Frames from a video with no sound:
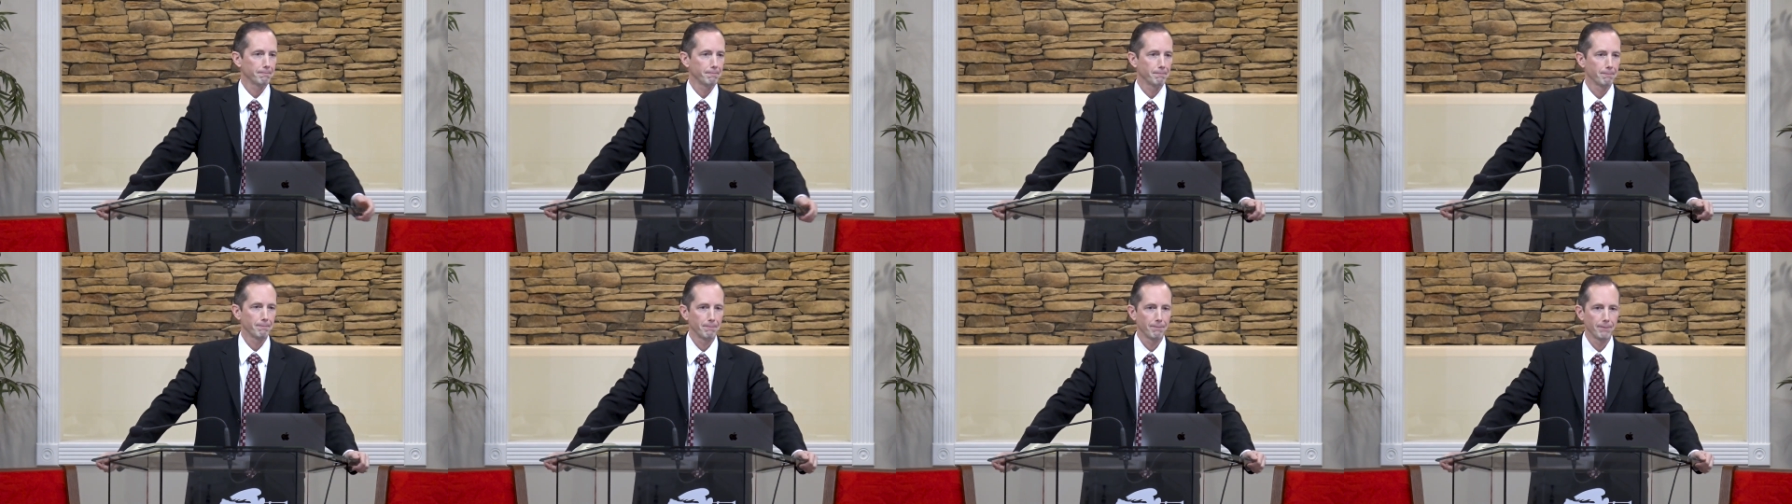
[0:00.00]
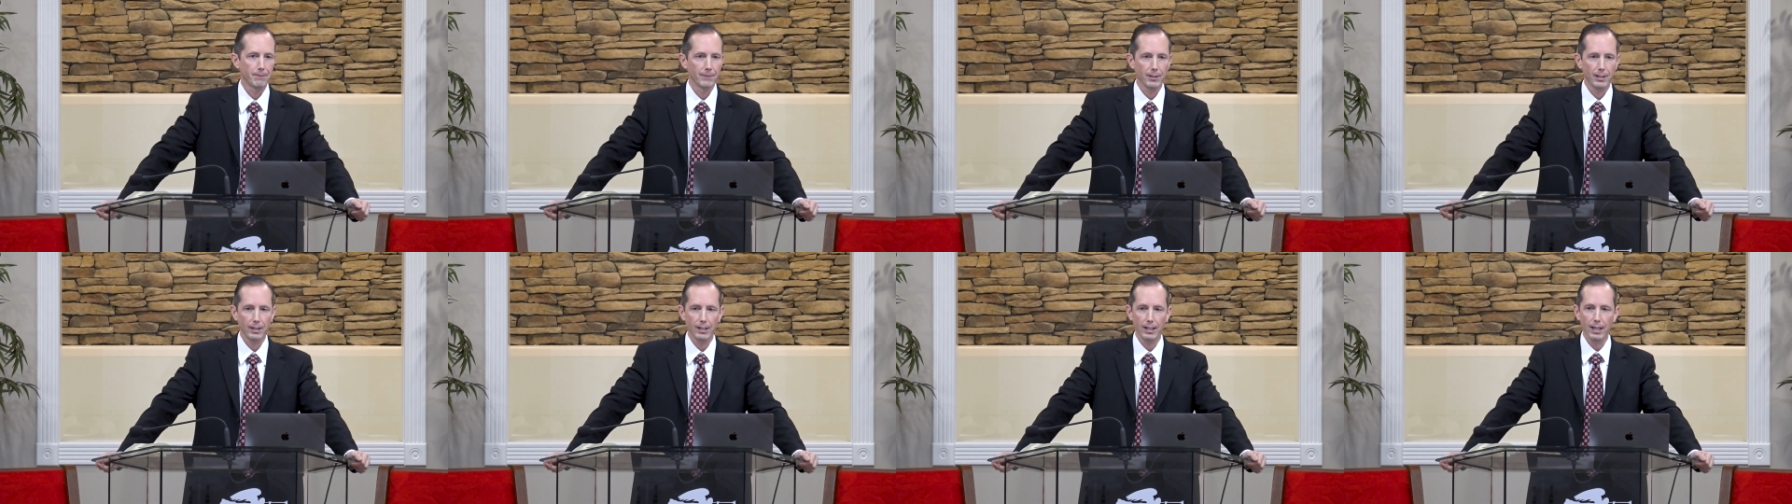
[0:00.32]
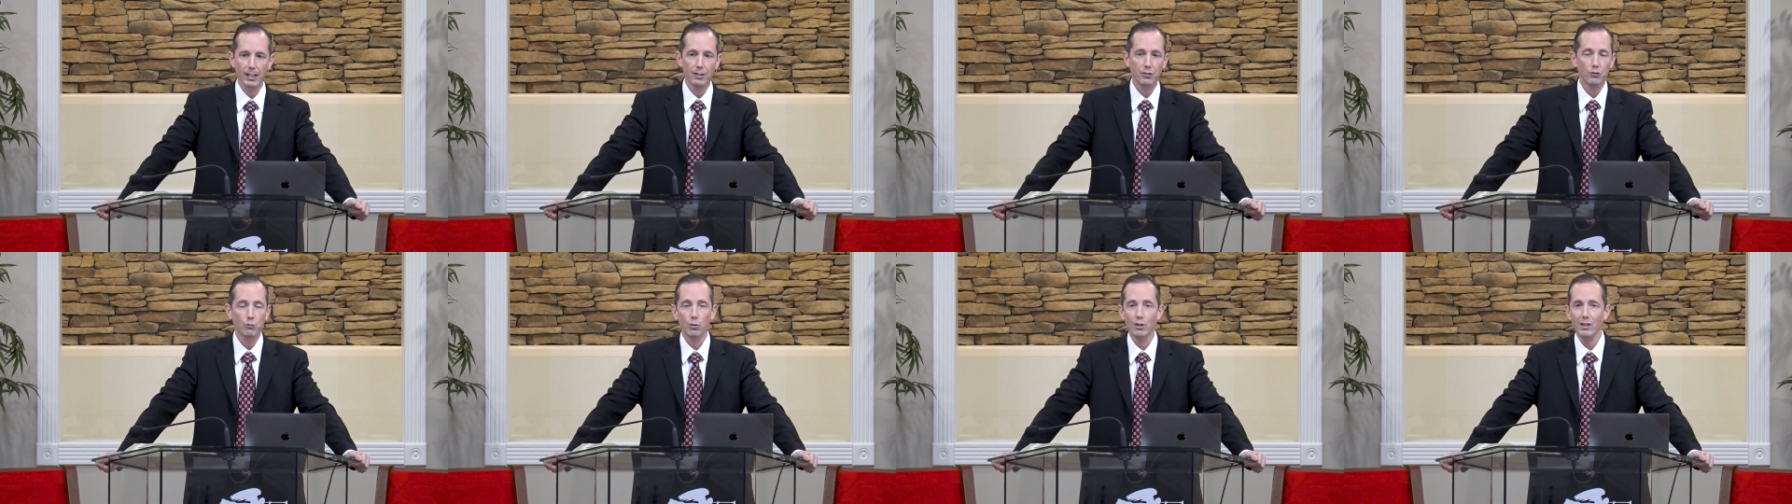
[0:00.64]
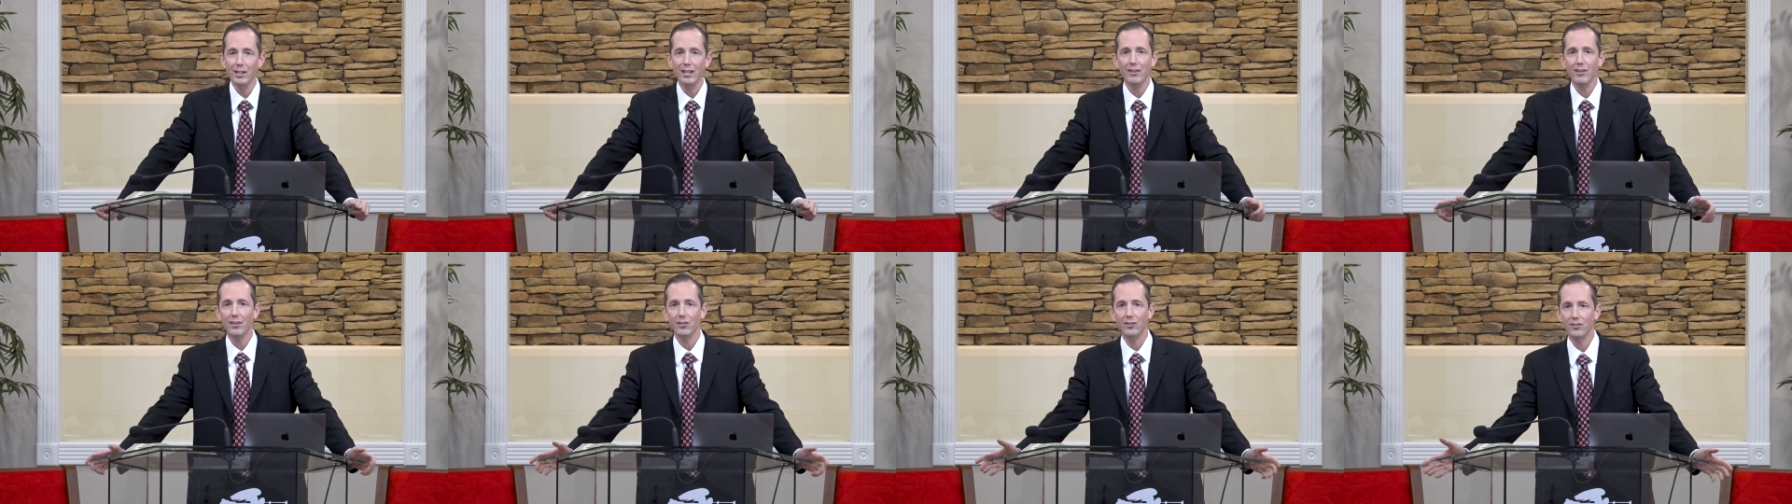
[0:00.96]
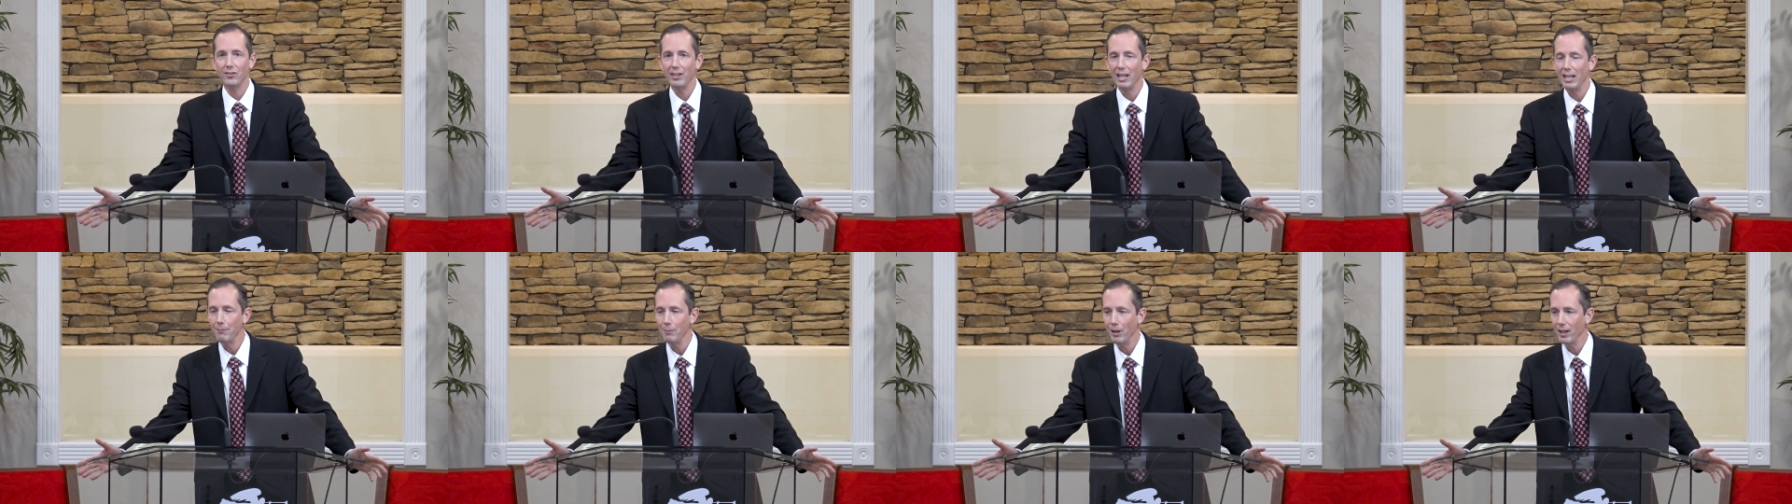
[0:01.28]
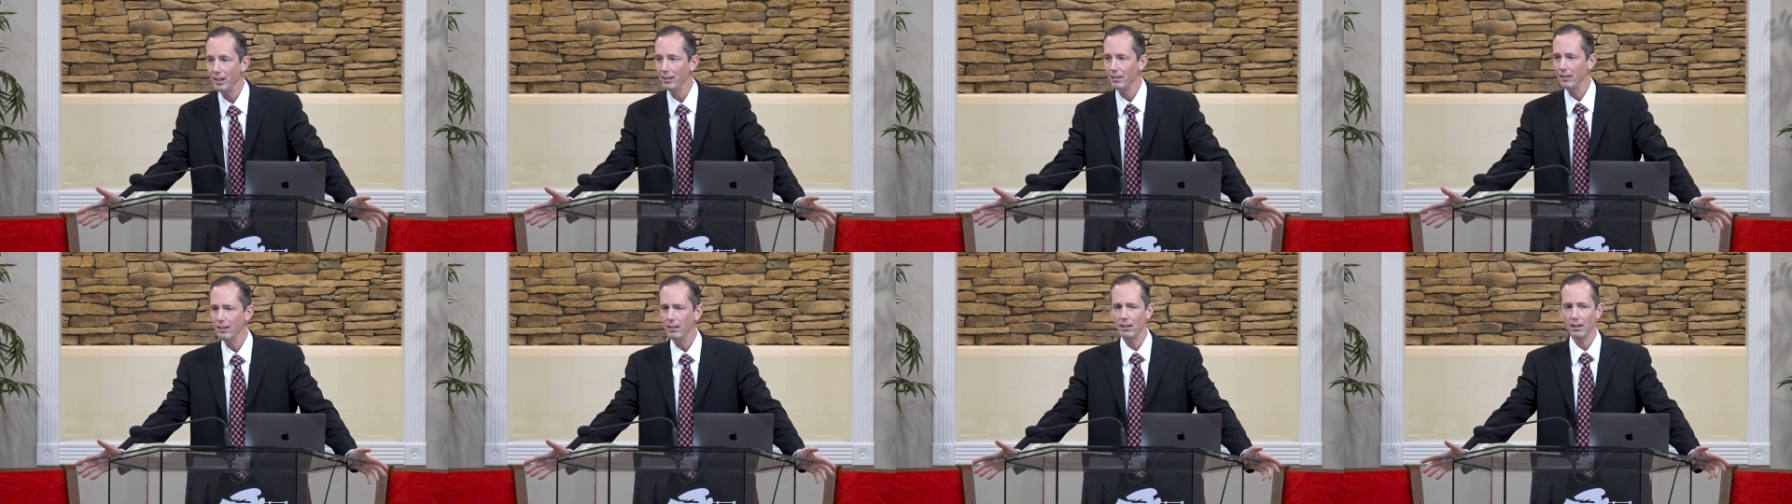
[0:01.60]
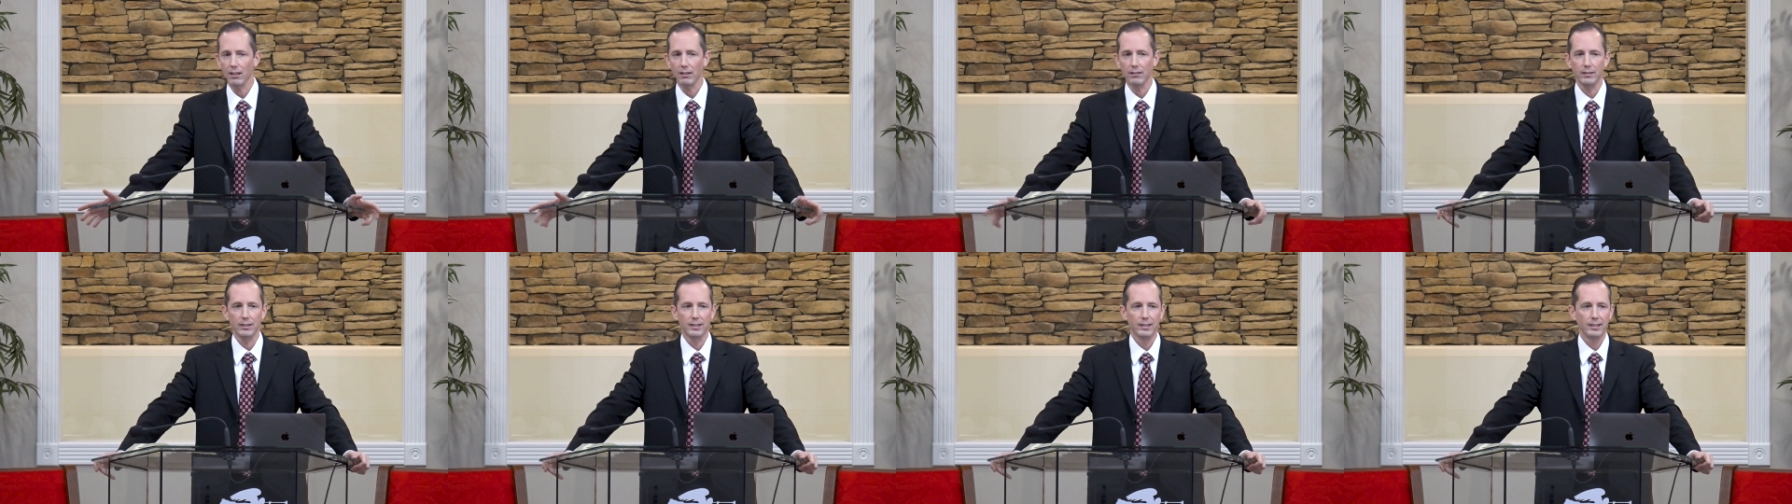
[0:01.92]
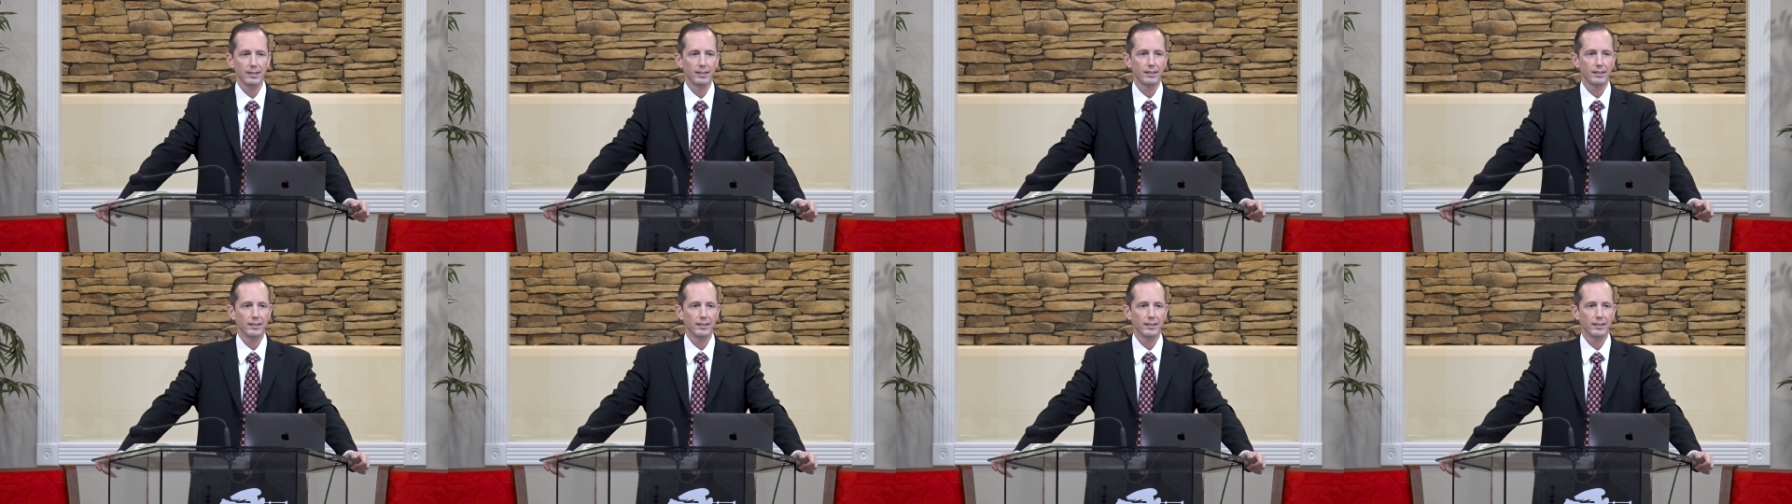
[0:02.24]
Wow. It's really the same idea.